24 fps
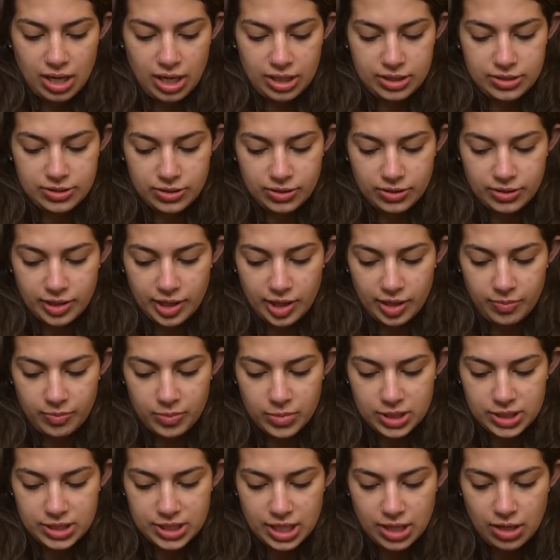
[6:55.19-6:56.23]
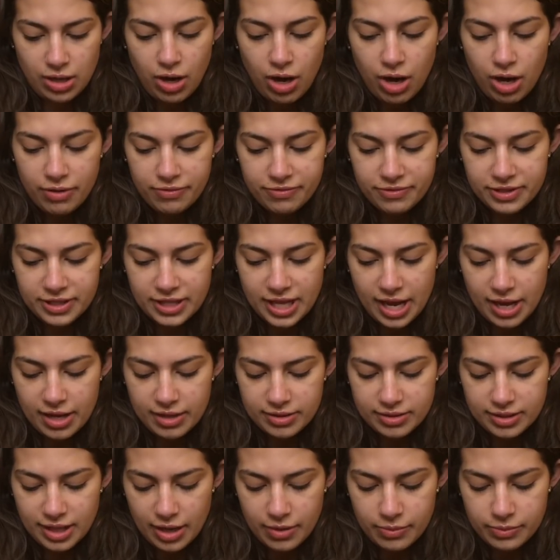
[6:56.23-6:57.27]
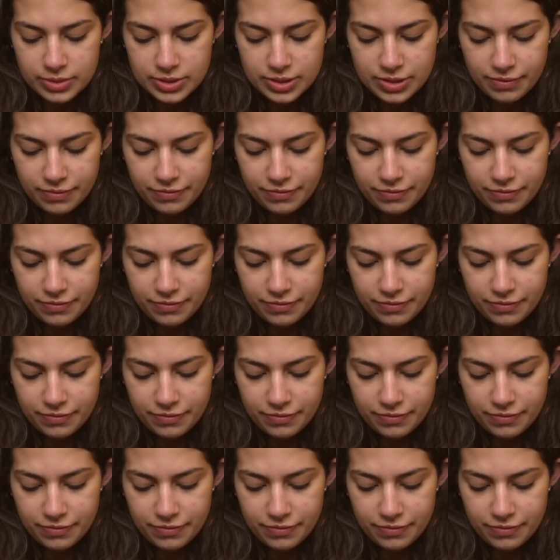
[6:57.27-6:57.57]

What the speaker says: I took like Monday off, and that was